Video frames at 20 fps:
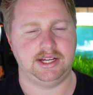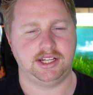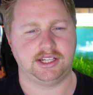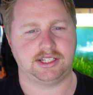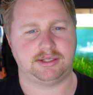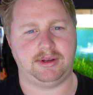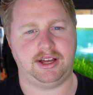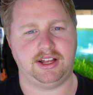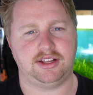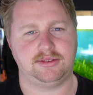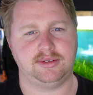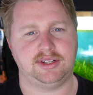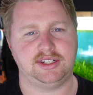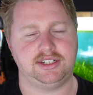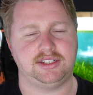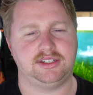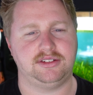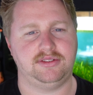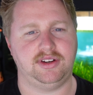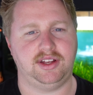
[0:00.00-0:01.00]
Smart
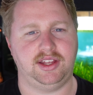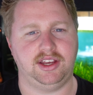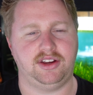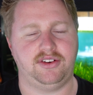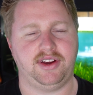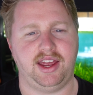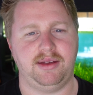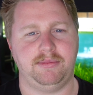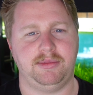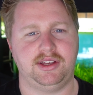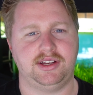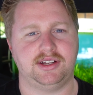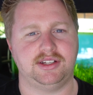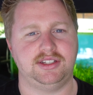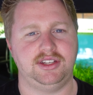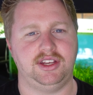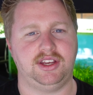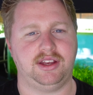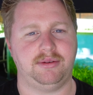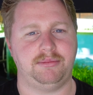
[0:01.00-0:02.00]
switches are really great
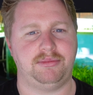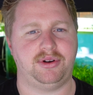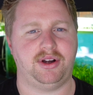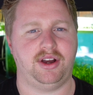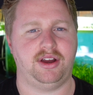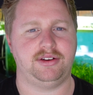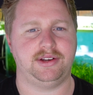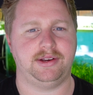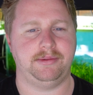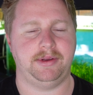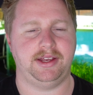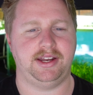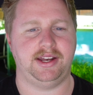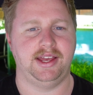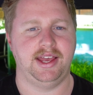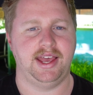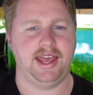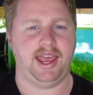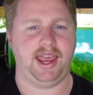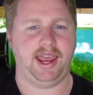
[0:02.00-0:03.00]
because you can program in
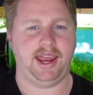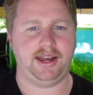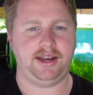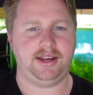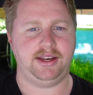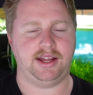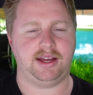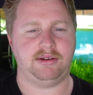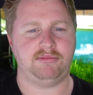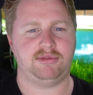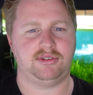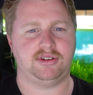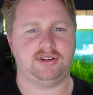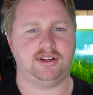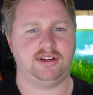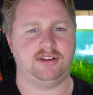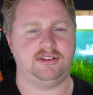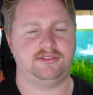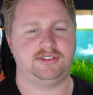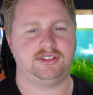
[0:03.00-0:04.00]
any number
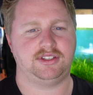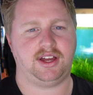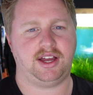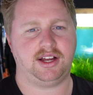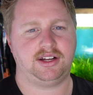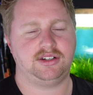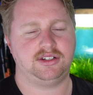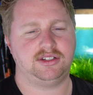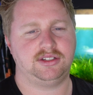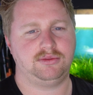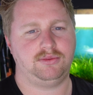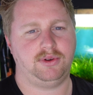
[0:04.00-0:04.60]
of cycles,